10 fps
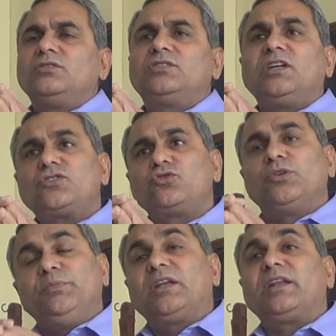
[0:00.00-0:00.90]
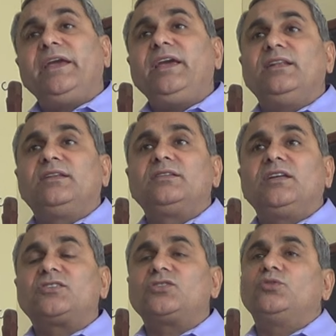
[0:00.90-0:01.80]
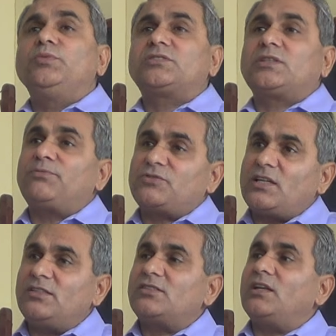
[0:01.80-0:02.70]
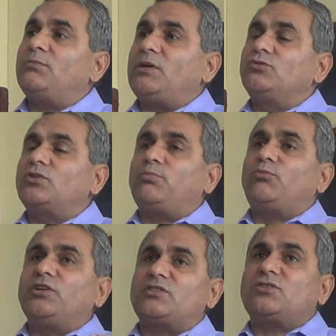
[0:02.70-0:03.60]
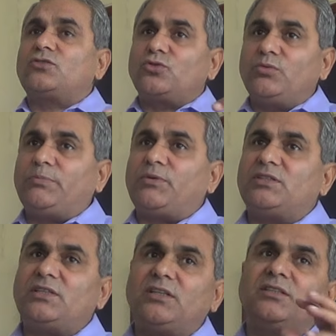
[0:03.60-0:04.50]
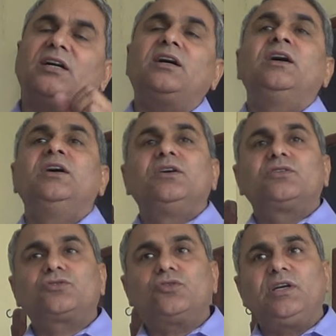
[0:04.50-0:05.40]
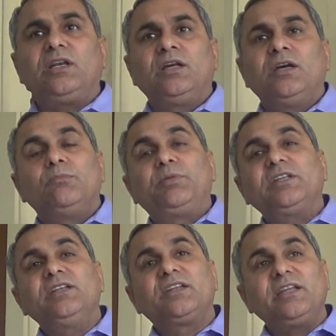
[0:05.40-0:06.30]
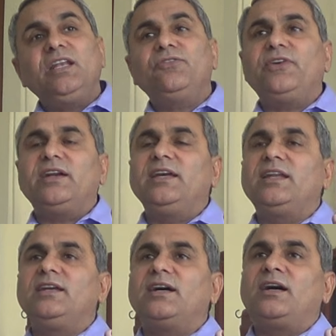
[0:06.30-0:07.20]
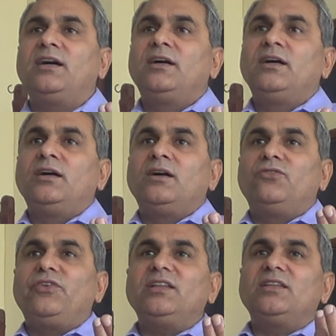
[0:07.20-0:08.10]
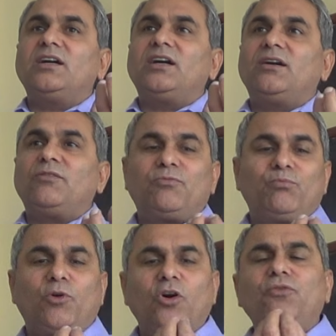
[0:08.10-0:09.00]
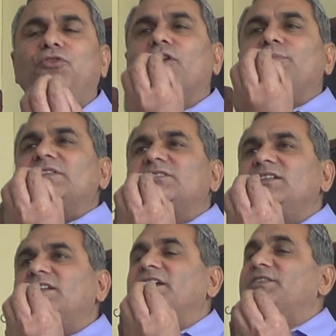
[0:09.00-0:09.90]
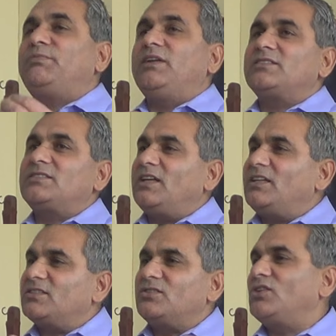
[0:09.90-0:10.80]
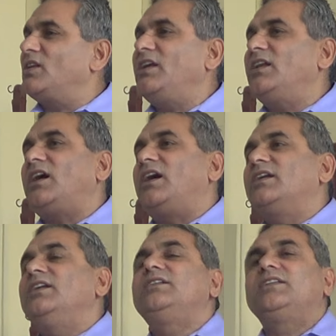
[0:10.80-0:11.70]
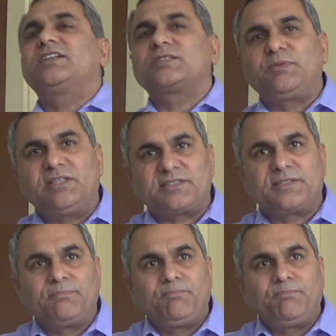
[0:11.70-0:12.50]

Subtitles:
there should be rain, there should be substantial amount of moisture should be present in the soil. But in rain-fed area, when the ball formation takes place, there is rain hardly takes place.